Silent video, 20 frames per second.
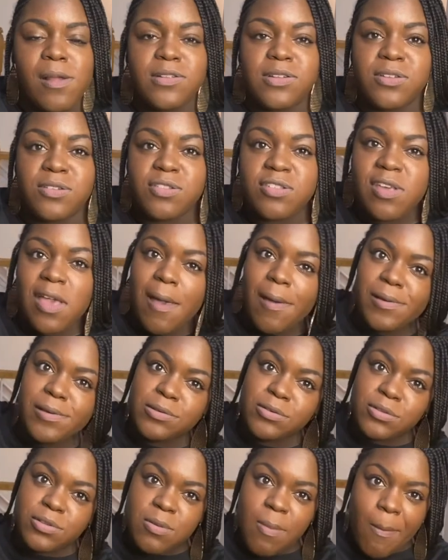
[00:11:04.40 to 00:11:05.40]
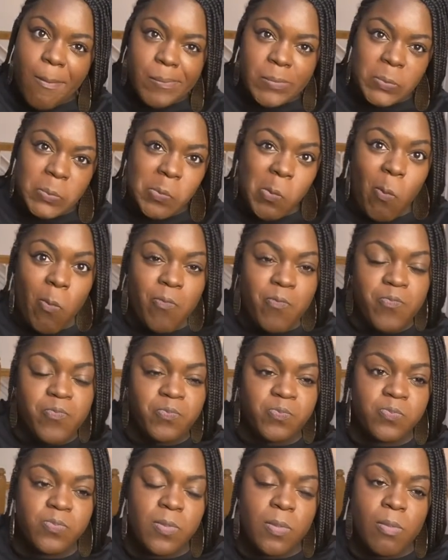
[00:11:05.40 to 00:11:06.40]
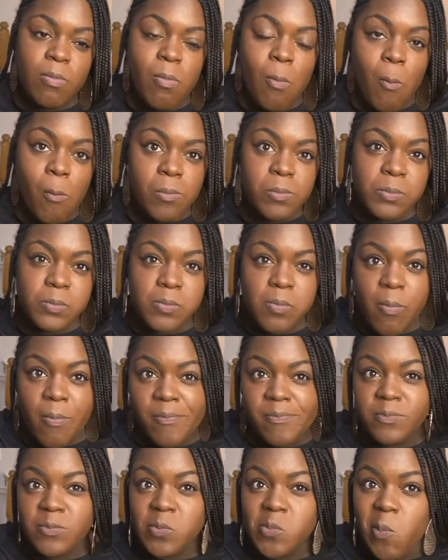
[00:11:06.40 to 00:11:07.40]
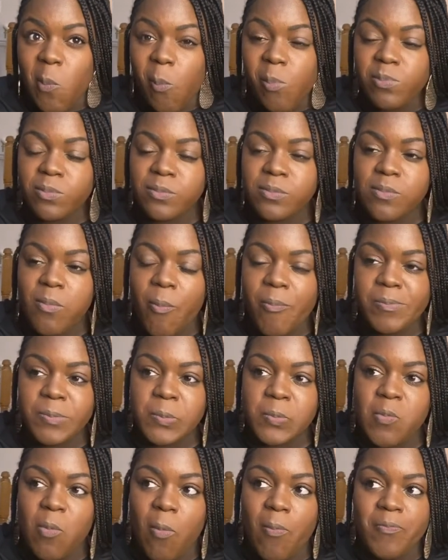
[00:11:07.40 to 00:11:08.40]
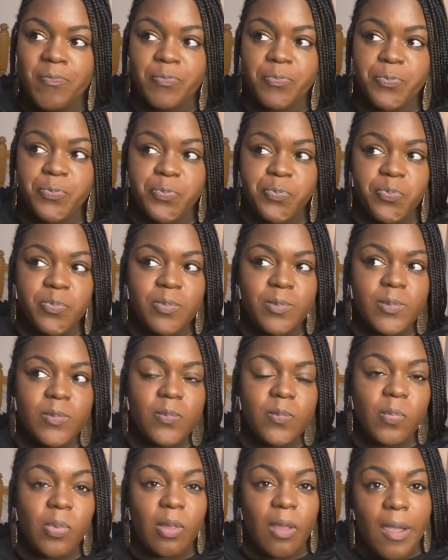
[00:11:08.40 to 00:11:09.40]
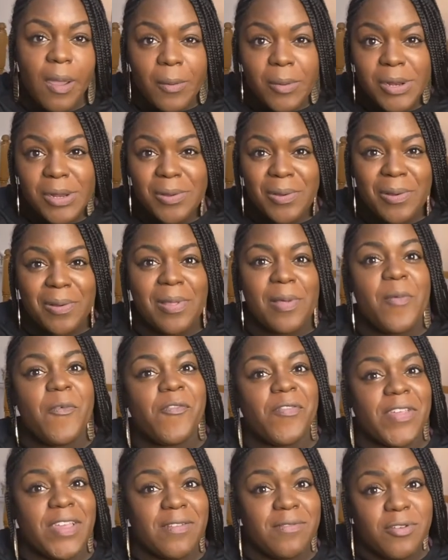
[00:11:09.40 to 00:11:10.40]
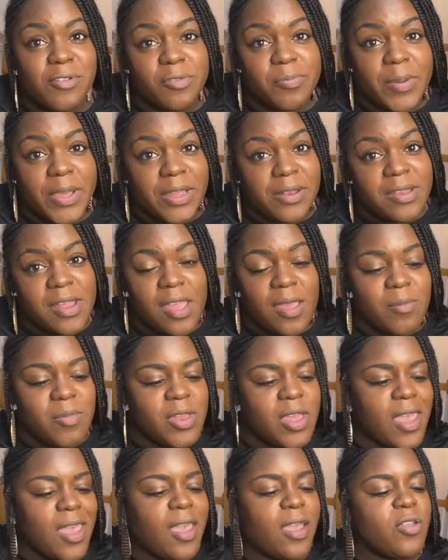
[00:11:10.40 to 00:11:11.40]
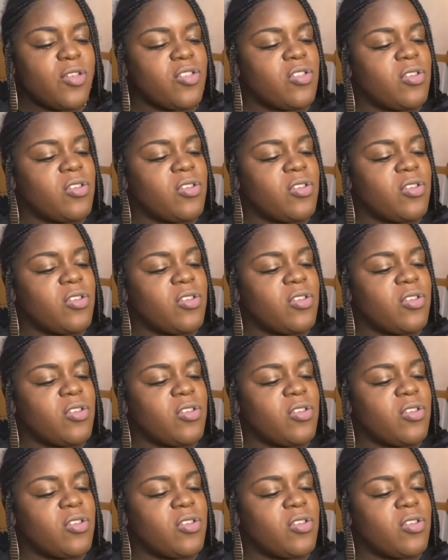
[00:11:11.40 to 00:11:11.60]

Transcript: it sounds I want to call out Flavors by Dame Dash.